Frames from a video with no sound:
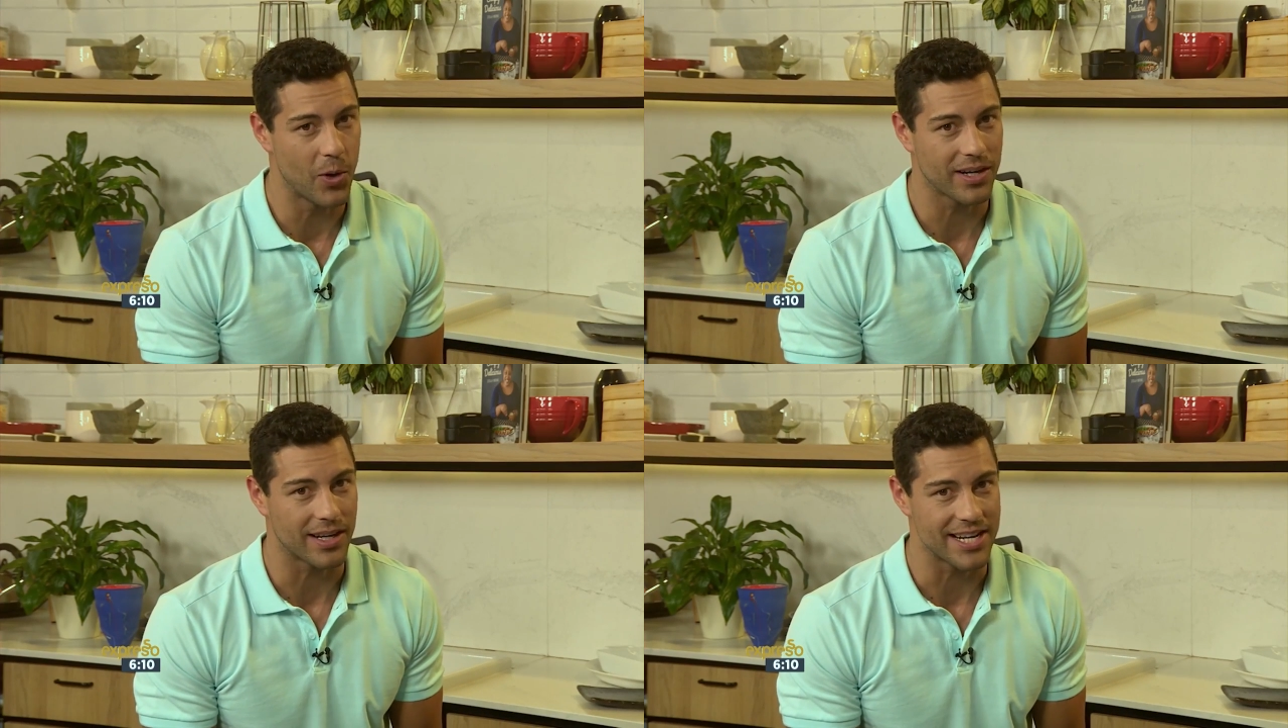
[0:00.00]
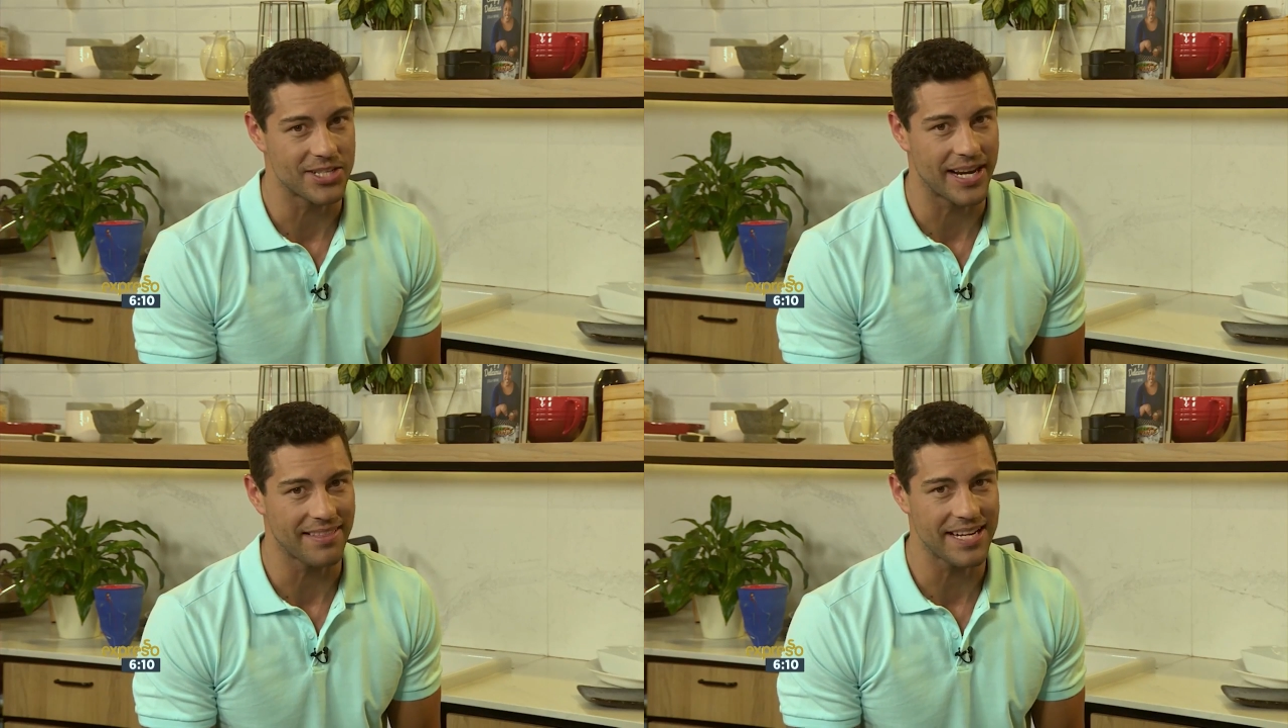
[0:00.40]
need to be
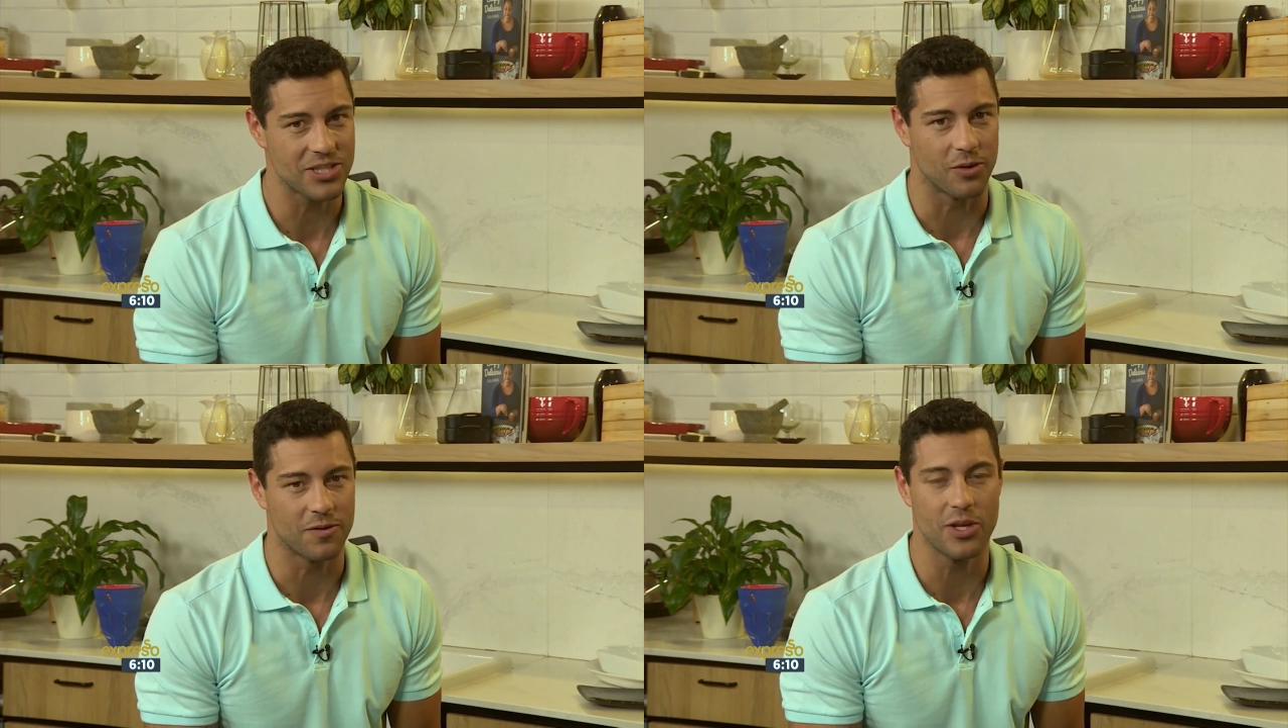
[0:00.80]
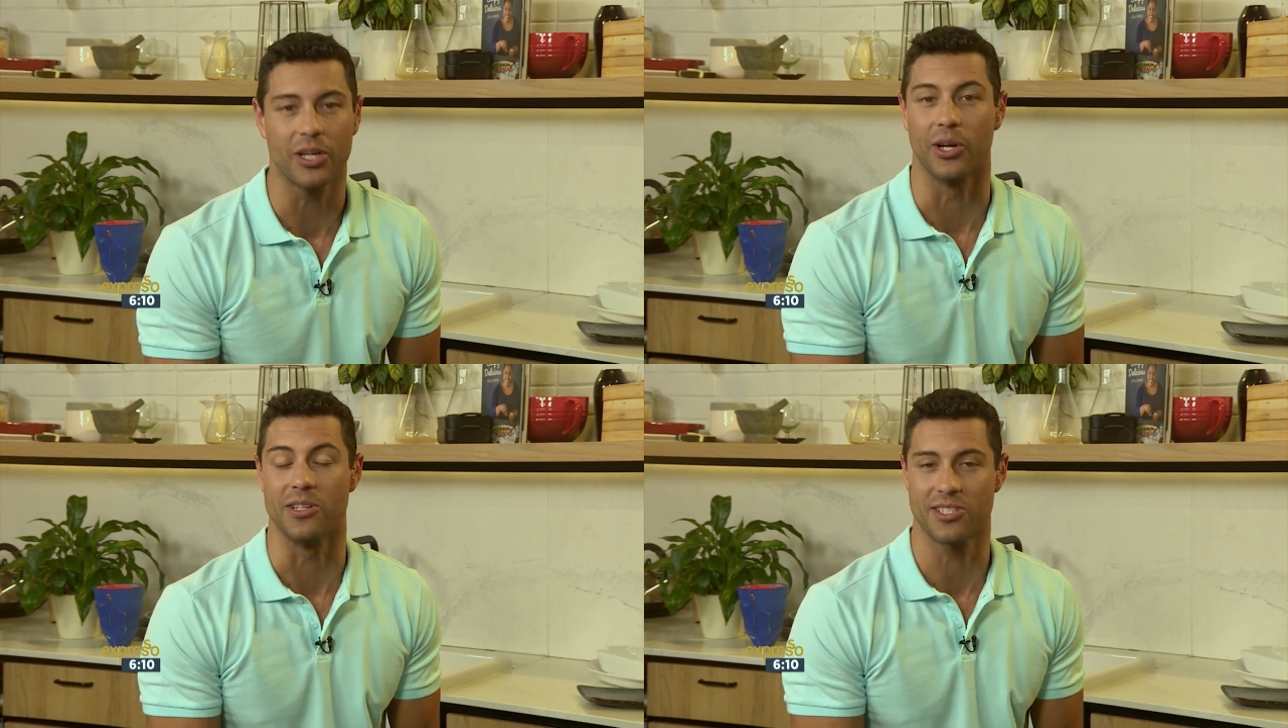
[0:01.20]
organised to get
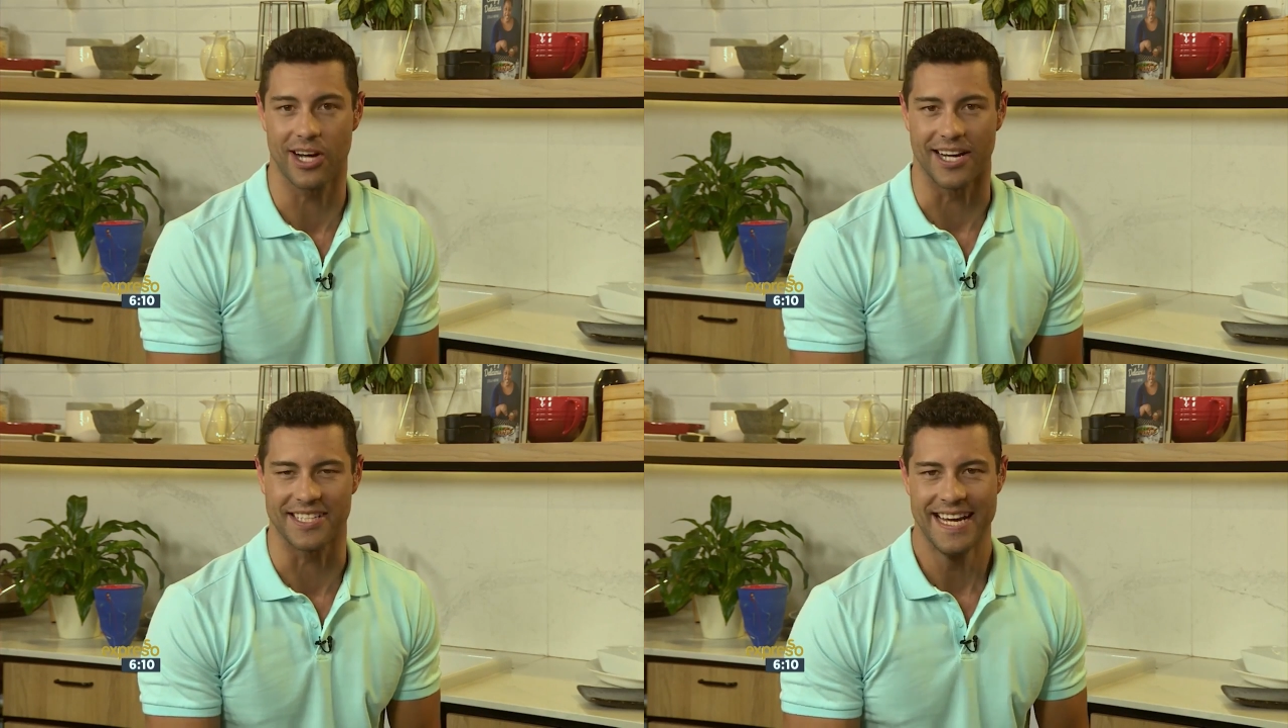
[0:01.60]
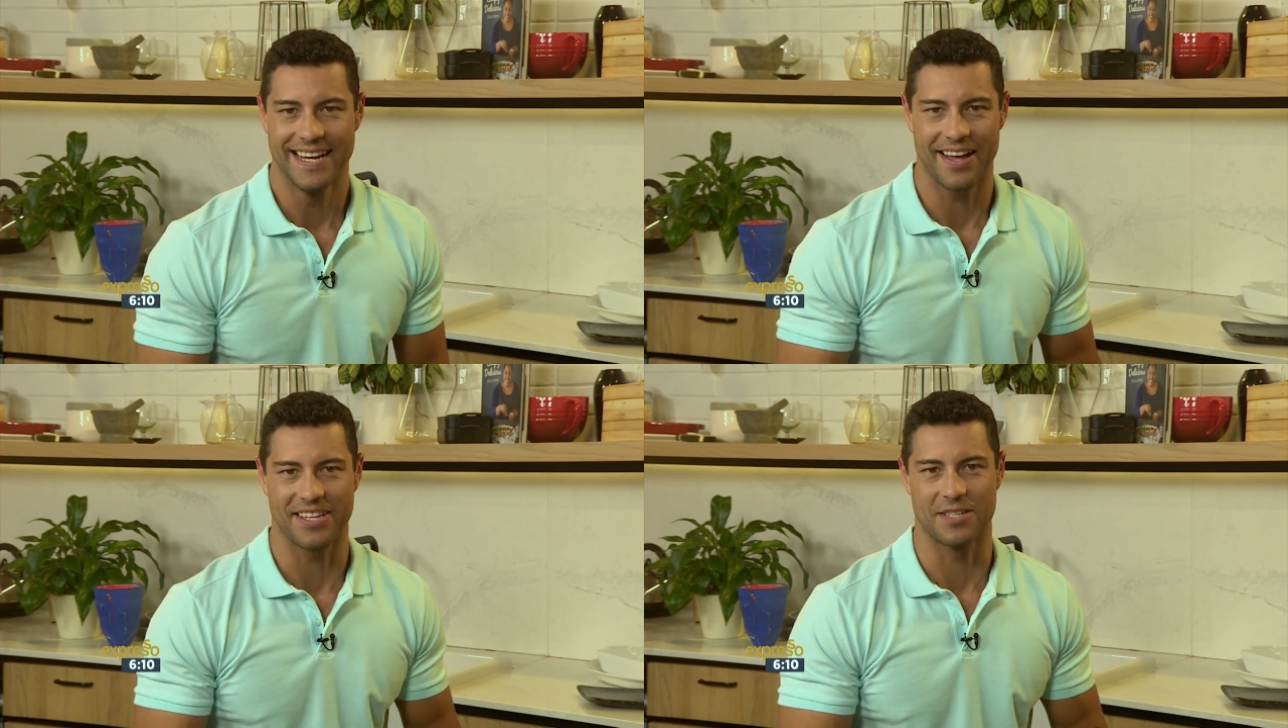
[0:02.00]
things off to a good
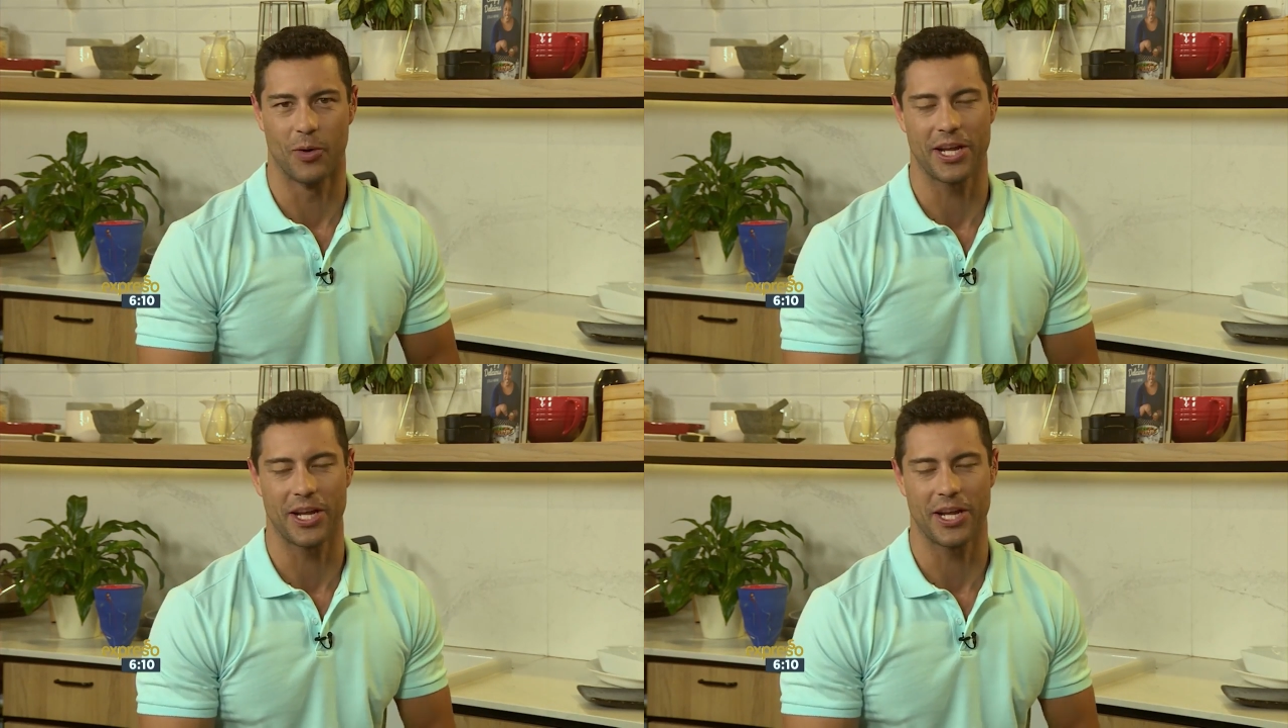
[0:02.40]
start.